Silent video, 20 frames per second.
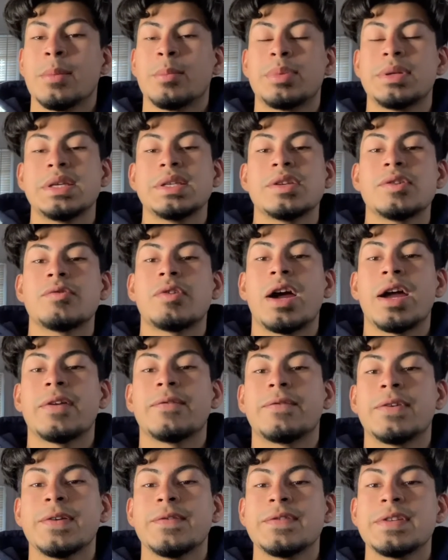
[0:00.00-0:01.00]
Please
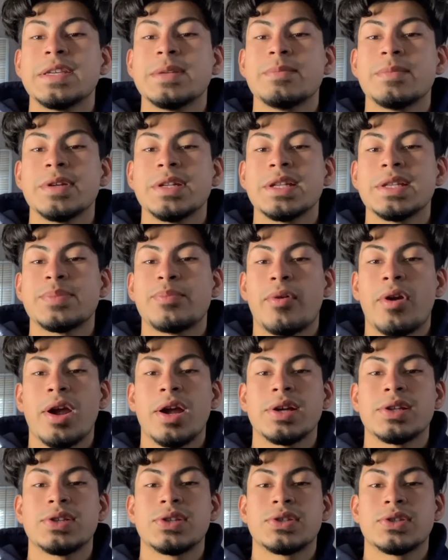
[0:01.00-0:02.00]
arrive 15 minutes
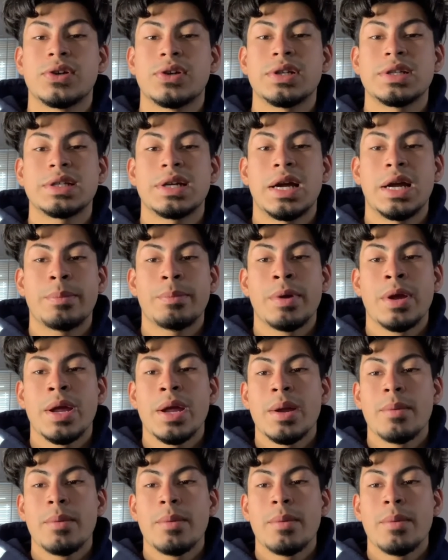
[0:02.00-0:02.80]
prior to start time.